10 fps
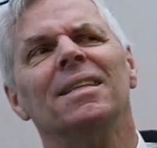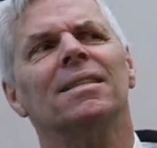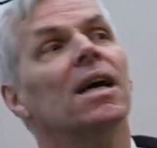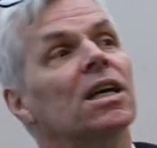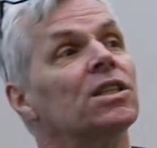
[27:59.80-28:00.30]
of
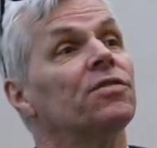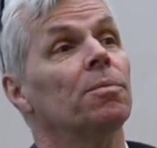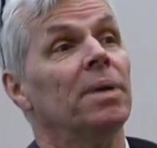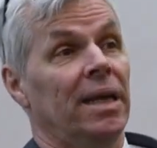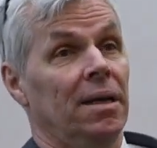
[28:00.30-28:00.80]
sucks
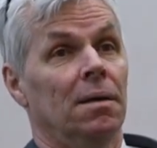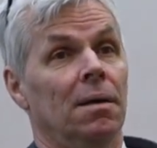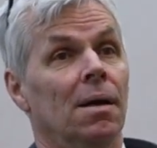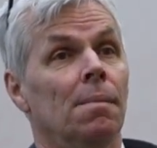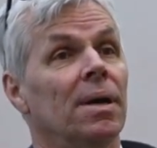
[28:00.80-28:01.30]
for me,
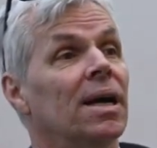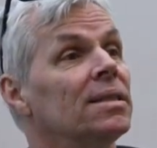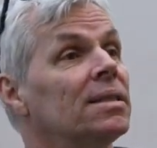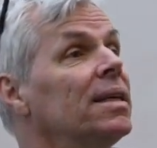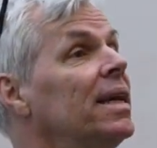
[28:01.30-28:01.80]

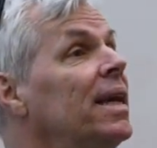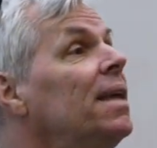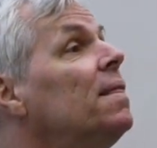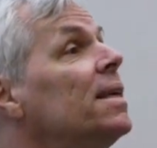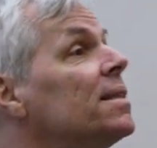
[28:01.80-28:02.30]
because
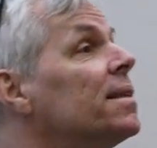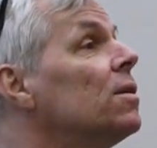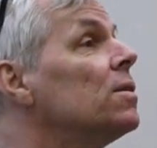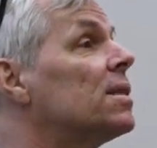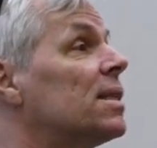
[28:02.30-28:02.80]
in this
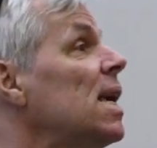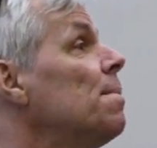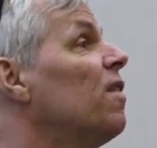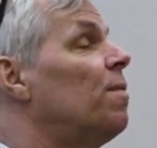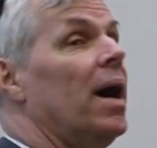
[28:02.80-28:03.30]
little
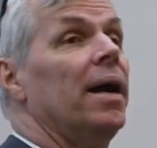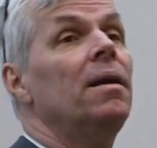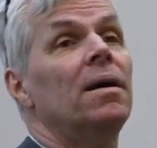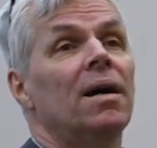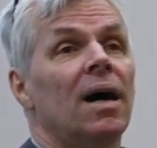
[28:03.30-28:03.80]
scheme of
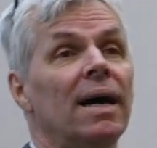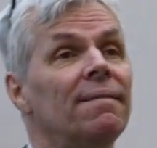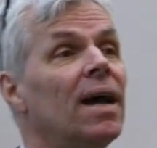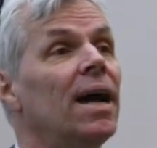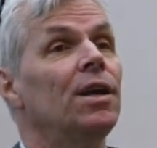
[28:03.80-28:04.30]
mine,
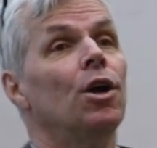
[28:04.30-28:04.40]
I've got